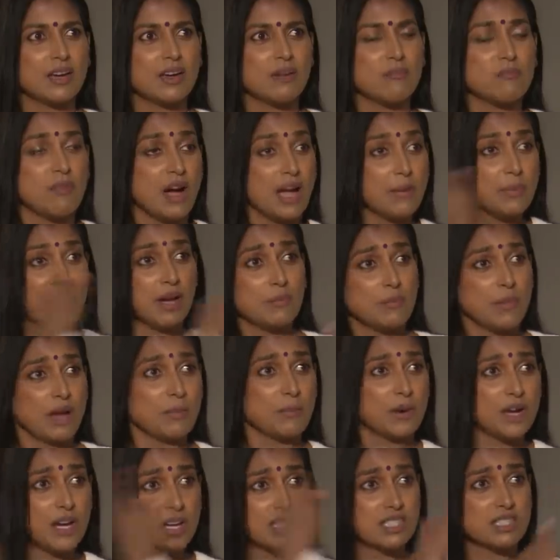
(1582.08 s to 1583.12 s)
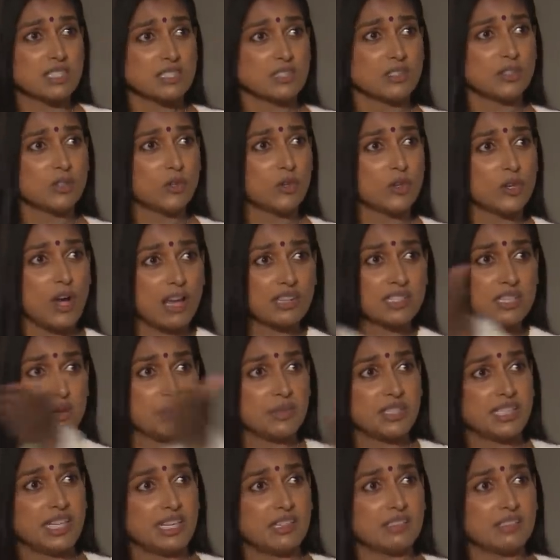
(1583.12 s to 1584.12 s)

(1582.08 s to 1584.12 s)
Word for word: My, per my personal or at somebody